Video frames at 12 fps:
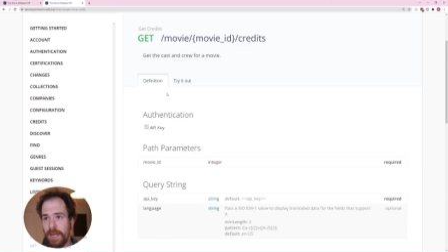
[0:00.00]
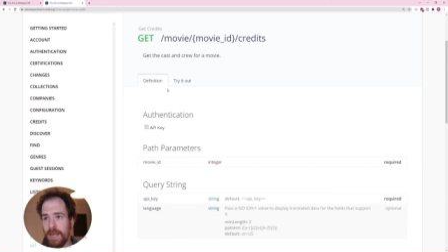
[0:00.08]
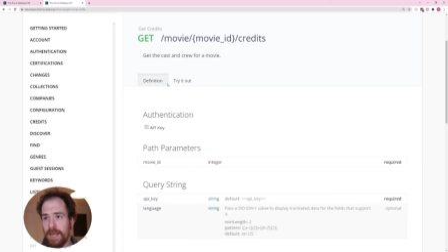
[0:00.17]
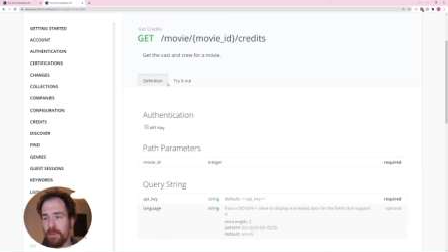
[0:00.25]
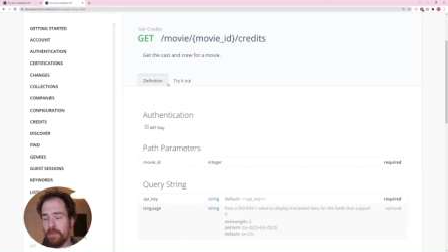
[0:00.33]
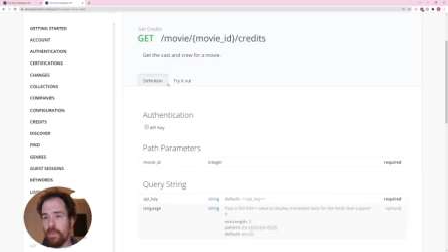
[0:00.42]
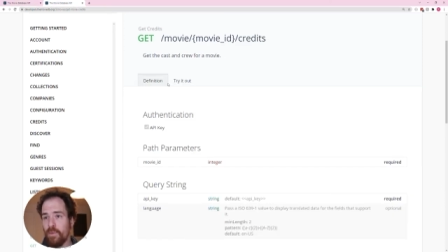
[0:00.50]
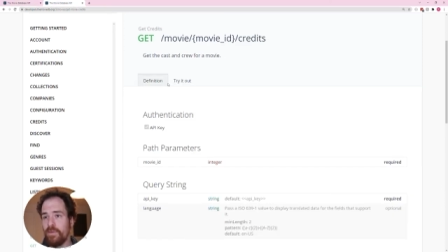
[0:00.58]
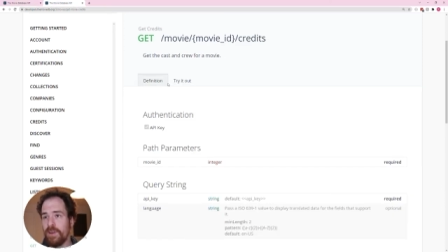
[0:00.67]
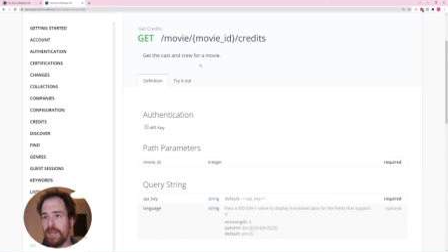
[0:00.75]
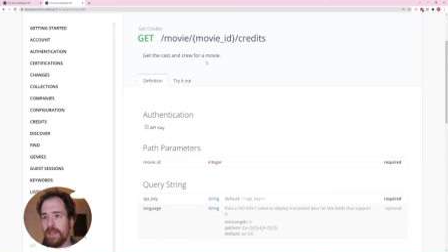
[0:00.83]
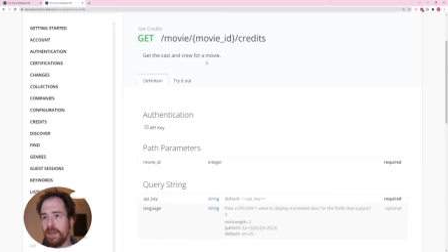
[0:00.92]
a
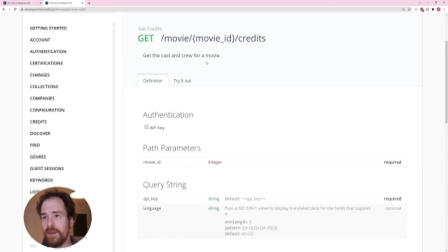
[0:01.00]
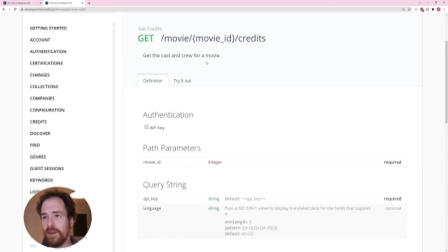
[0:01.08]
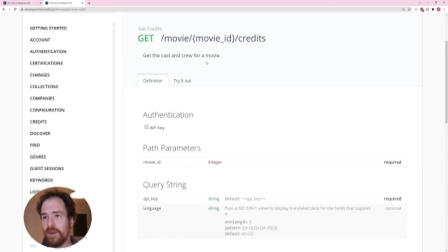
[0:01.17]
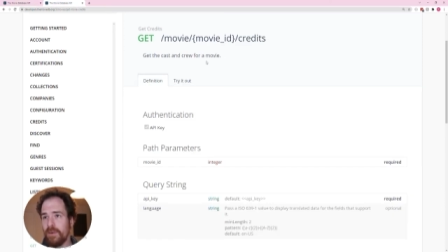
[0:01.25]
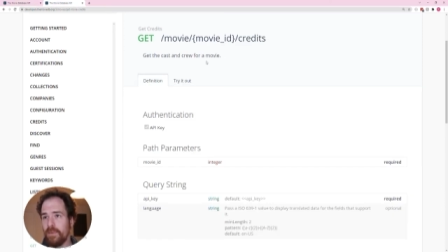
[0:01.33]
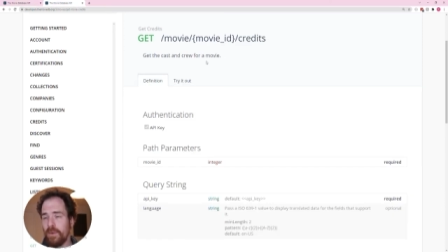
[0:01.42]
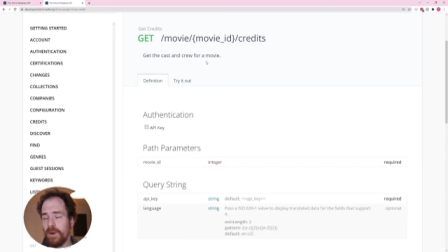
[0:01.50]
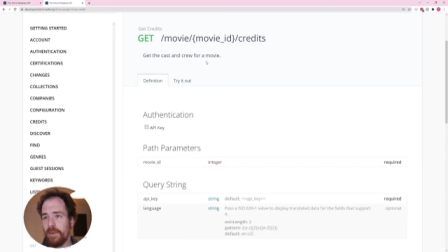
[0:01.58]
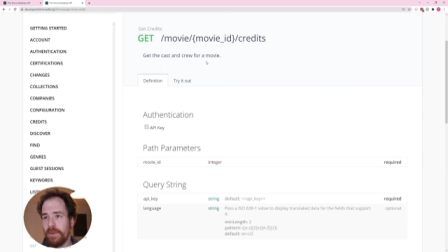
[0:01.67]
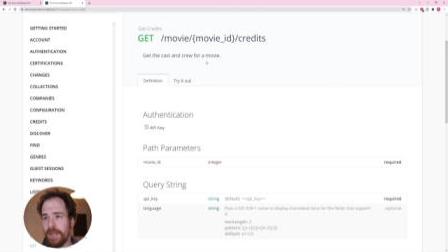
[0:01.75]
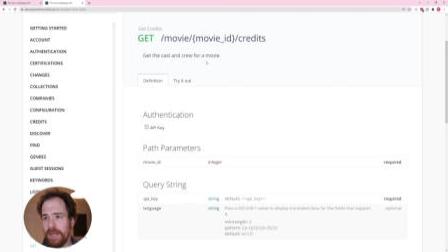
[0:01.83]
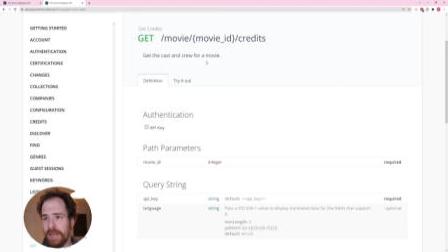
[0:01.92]
movie where
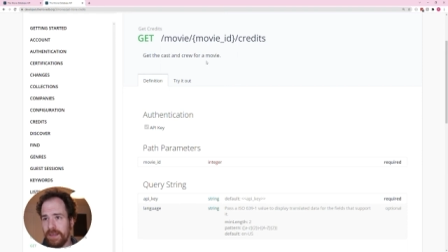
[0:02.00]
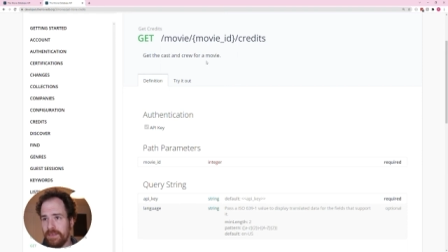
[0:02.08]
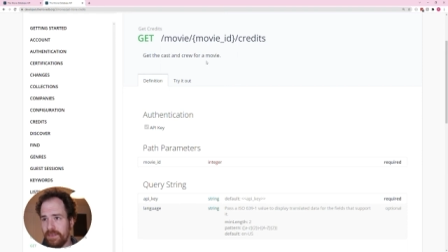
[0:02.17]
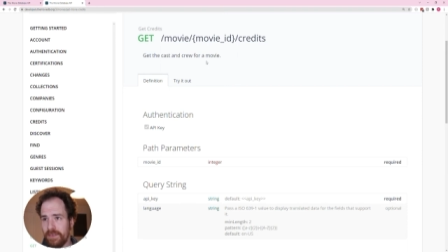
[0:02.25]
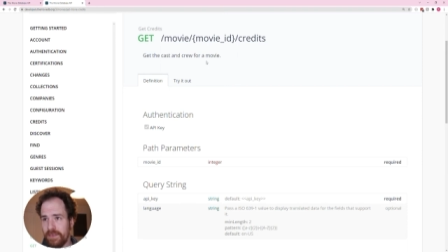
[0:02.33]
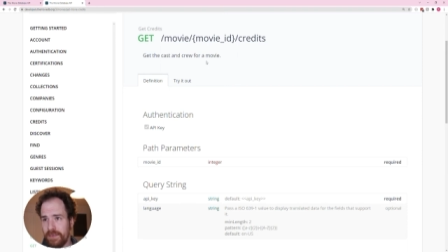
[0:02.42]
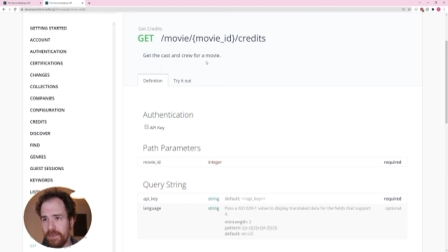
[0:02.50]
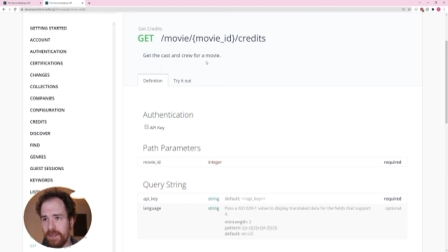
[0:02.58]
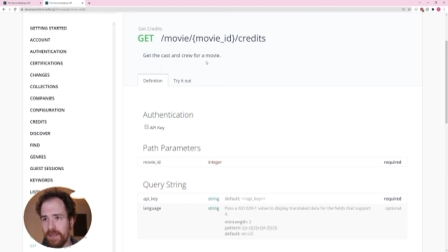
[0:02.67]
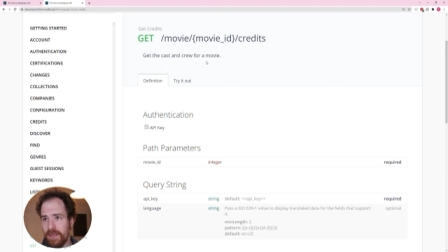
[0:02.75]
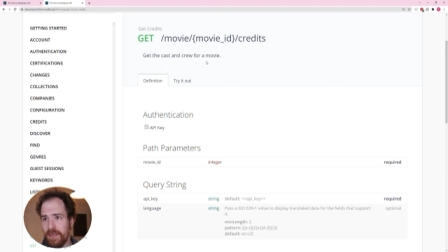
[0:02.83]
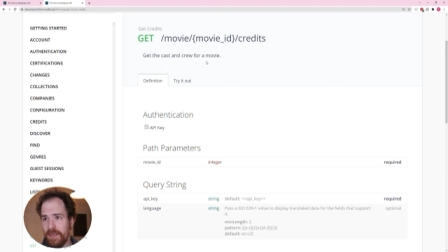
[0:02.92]
we get
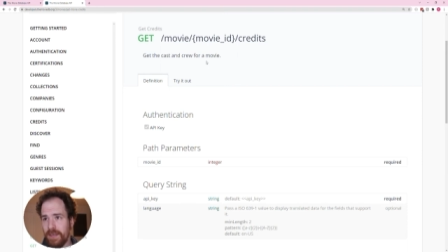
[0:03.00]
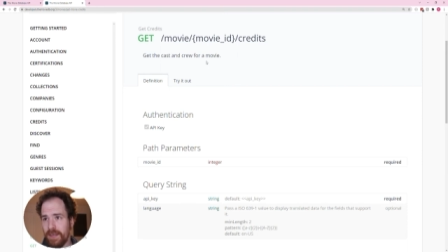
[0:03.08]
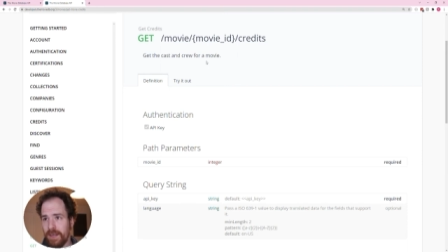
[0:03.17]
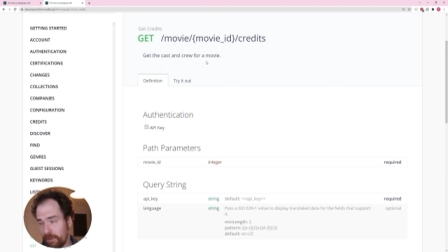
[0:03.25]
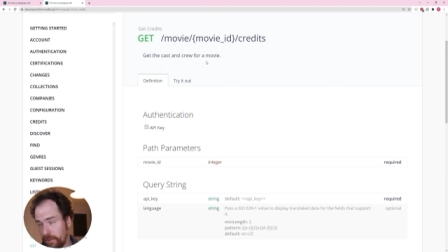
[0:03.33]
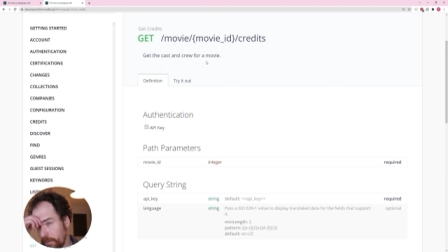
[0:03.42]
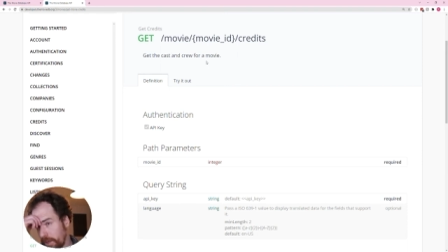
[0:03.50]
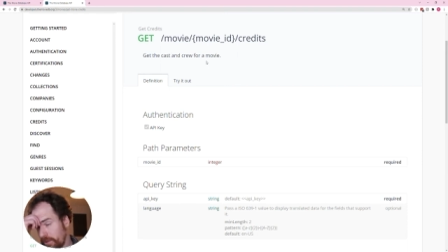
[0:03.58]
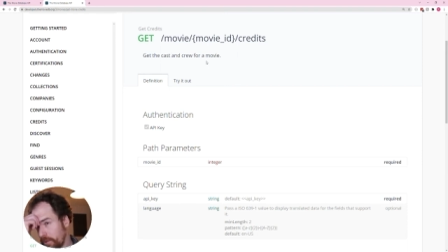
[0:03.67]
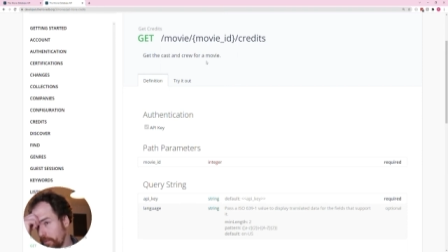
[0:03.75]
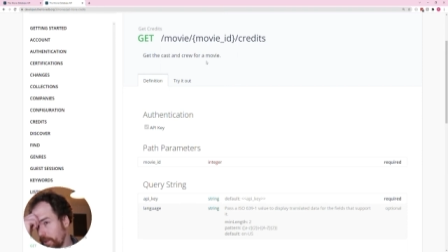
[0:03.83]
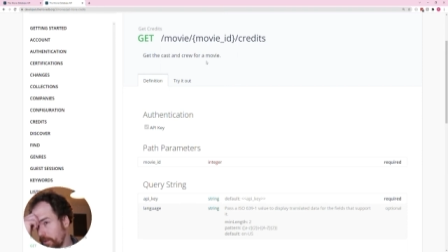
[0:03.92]
the
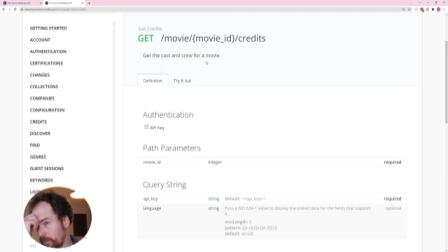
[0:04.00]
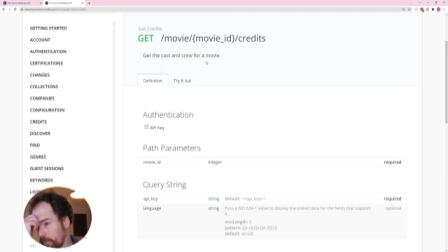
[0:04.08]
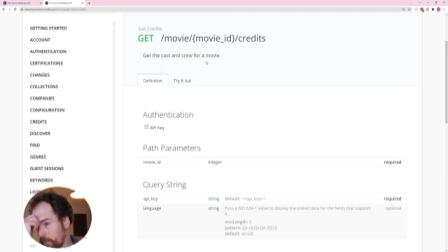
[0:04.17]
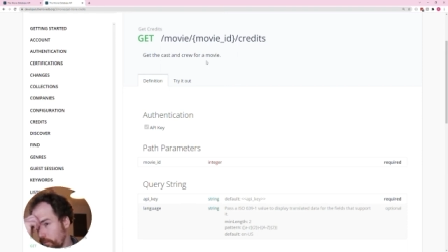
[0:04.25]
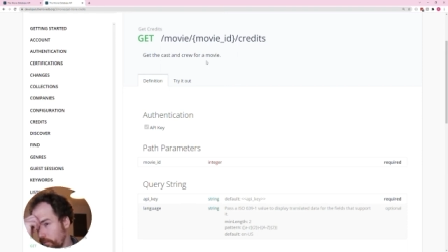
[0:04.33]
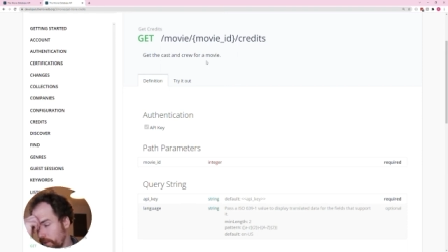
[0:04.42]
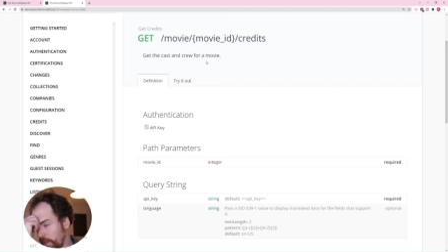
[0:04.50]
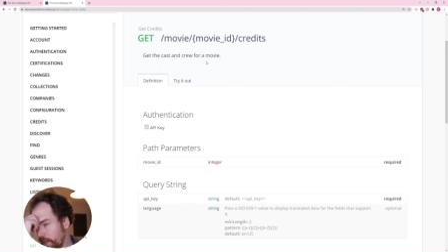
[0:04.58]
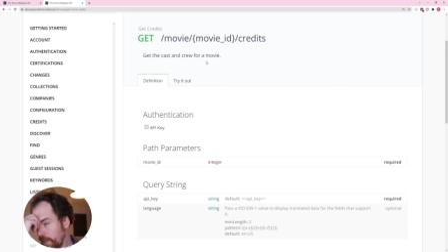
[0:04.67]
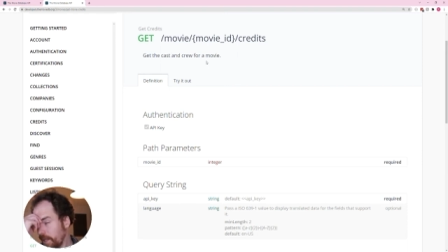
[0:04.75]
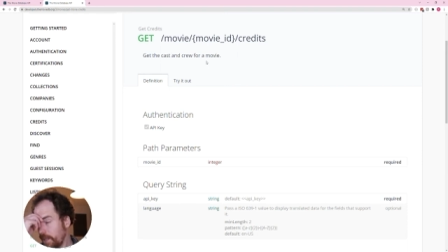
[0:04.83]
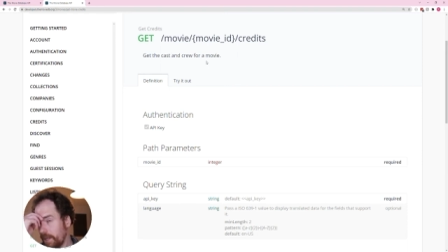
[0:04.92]
information about the movie,